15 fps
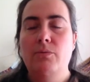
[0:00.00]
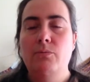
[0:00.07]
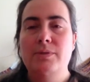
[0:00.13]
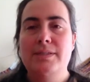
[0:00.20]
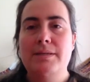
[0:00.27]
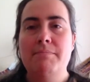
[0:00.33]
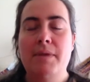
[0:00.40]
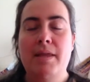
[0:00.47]
was
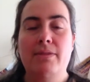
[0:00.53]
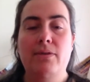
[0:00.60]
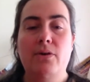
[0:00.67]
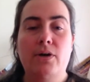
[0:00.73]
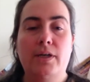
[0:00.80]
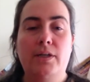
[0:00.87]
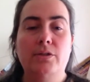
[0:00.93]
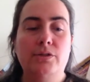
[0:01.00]
it meant that
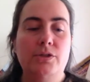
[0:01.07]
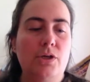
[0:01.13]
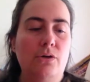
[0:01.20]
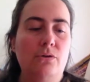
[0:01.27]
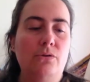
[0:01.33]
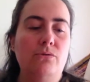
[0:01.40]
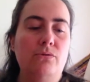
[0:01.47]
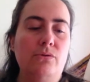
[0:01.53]
I could go
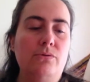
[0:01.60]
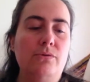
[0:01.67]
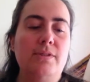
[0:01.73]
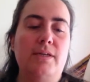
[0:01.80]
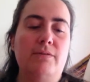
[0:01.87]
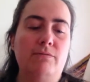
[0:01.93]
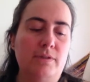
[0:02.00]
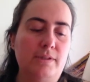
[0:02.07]
through, say
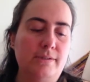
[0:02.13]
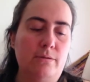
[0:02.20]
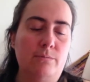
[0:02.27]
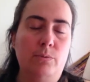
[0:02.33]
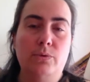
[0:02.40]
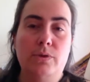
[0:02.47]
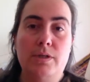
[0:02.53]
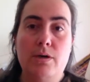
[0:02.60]
for
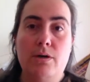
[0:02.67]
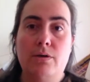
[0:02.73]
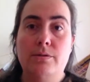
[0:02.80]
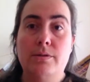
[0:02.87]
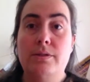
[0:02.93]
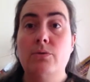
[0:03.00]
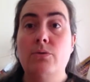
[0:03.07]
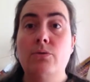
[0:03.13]
example, the
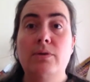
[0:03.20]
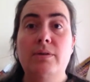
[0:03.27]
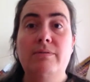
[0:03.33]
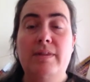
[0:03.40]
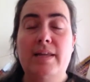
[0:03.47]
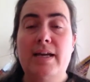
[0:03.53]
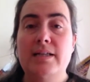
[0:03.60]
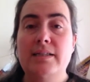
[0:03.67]
yarns or even
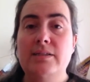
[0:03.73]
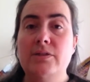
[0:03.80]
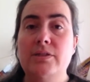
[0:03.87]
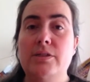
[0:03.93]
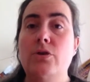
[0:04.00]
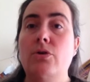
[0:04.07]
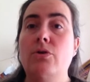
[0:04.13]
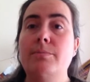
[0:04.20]
the hand-dyed
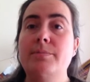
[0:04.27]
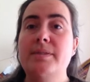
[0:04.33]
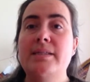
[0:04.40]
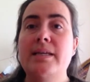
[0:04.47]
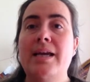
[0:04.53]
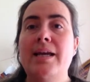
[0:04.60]
tops